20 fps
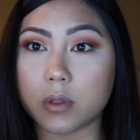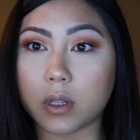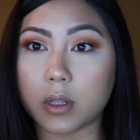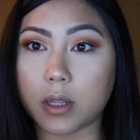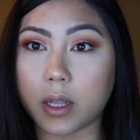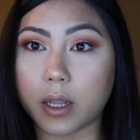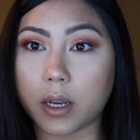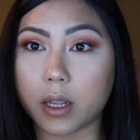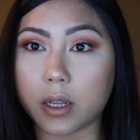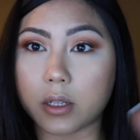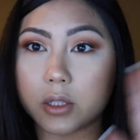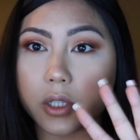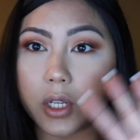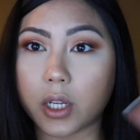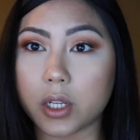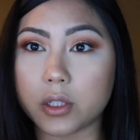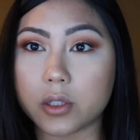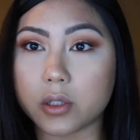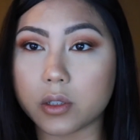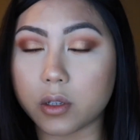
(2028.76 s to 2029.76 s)
the lighting
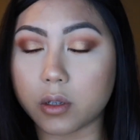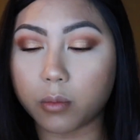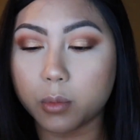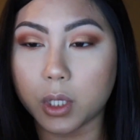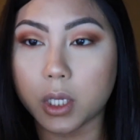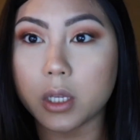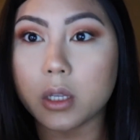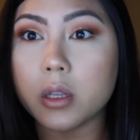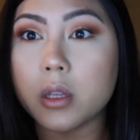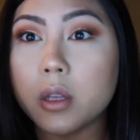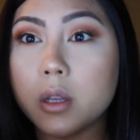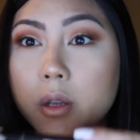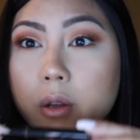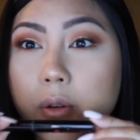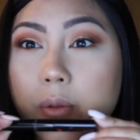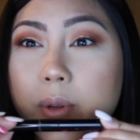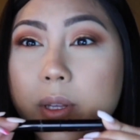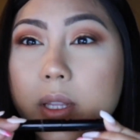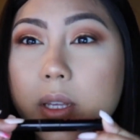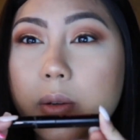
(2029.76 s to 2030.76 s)
changed on me.
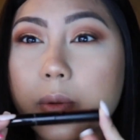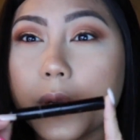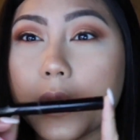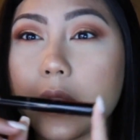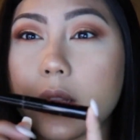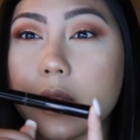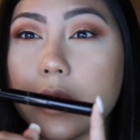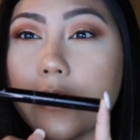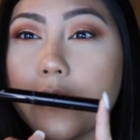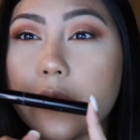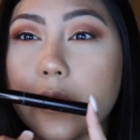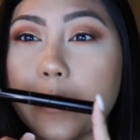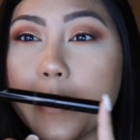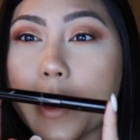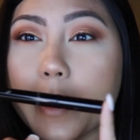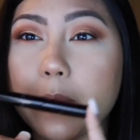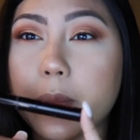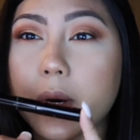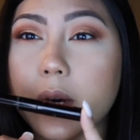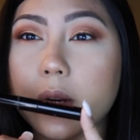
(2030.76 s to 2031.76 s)
Really quickly for
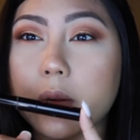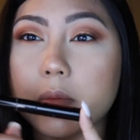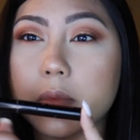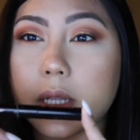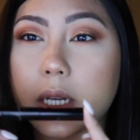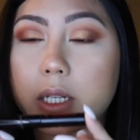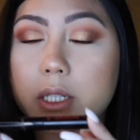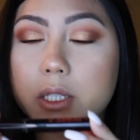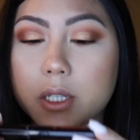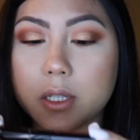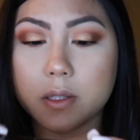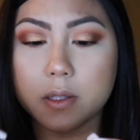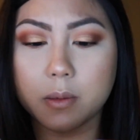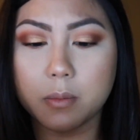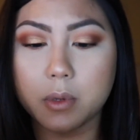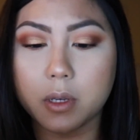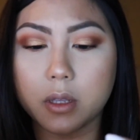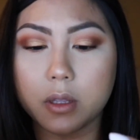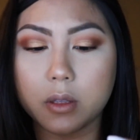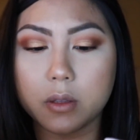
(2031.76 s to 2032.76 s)
my bottom lashes, I'm
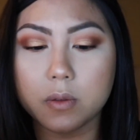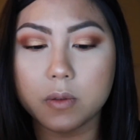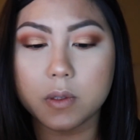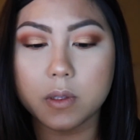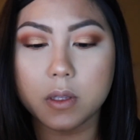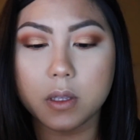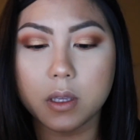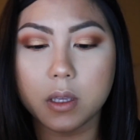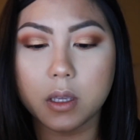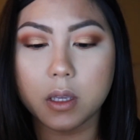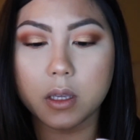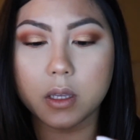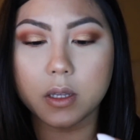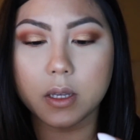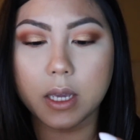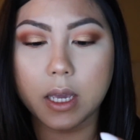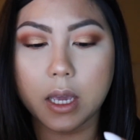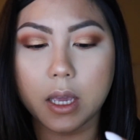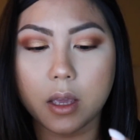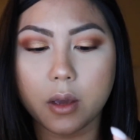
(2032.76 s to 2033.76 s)
going to use the
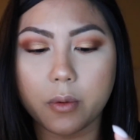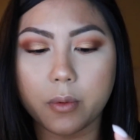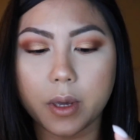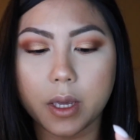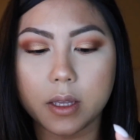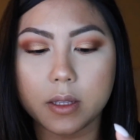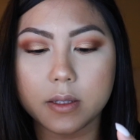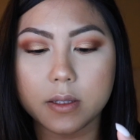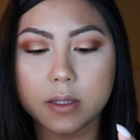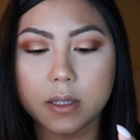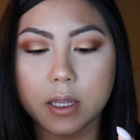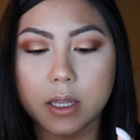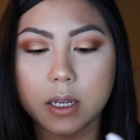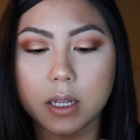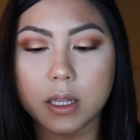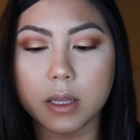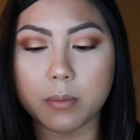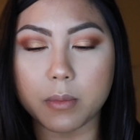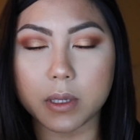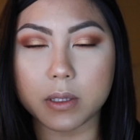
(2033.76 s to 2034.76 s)
AOA
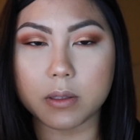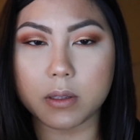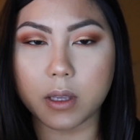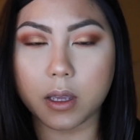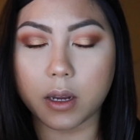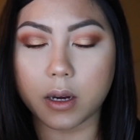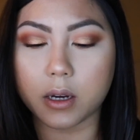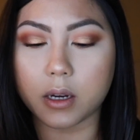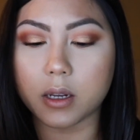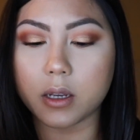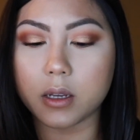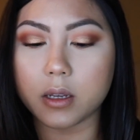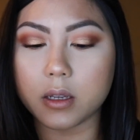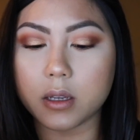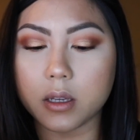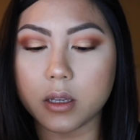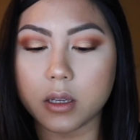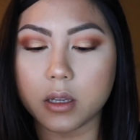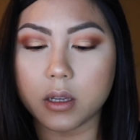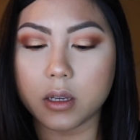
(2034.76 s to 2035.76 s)
Skinny Mascara.
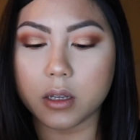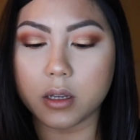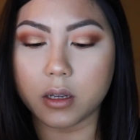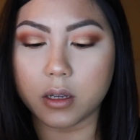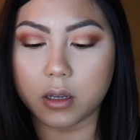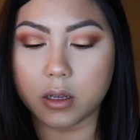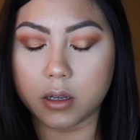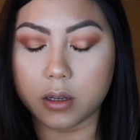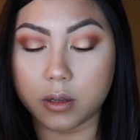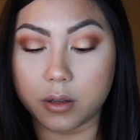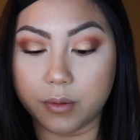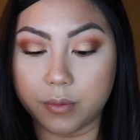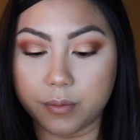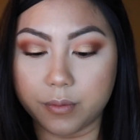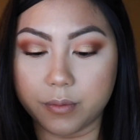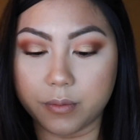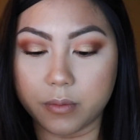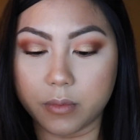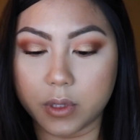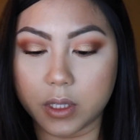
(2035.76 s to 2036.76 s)

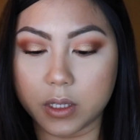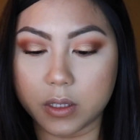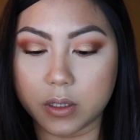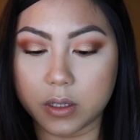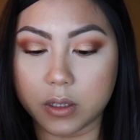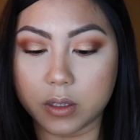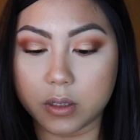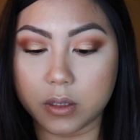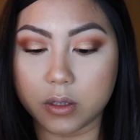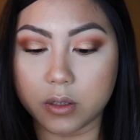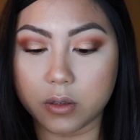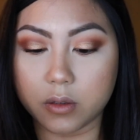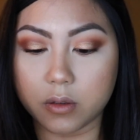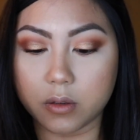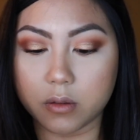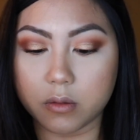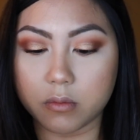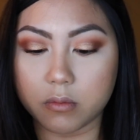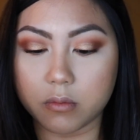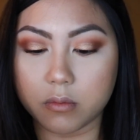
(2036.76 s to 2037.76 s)
This is
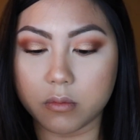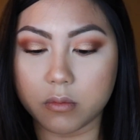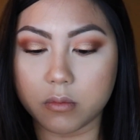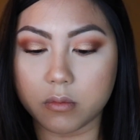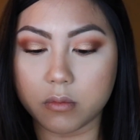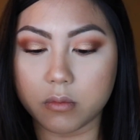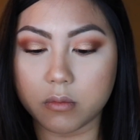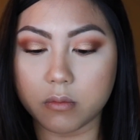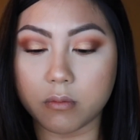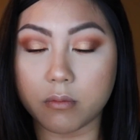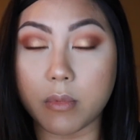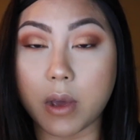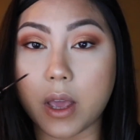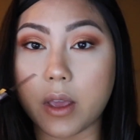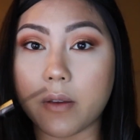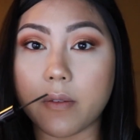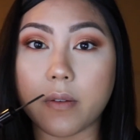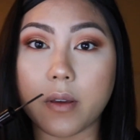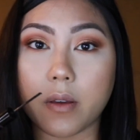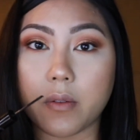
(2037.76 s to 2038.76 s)

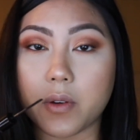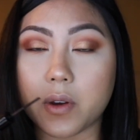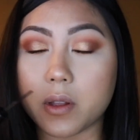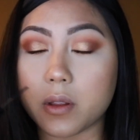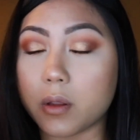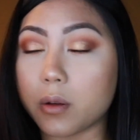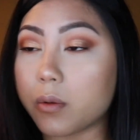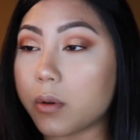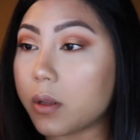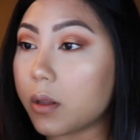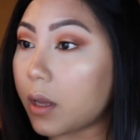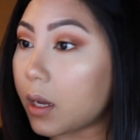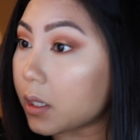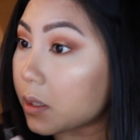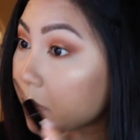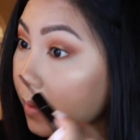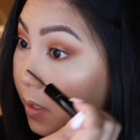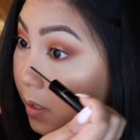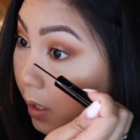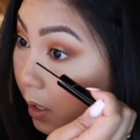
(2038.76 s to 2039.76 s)
my favorite lower lash
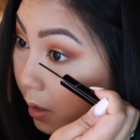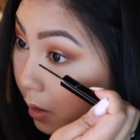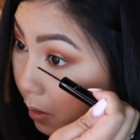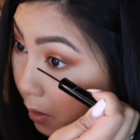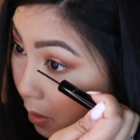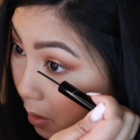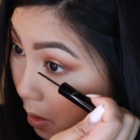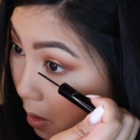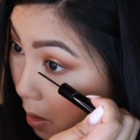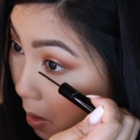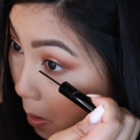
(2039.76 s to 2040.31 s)
mascara.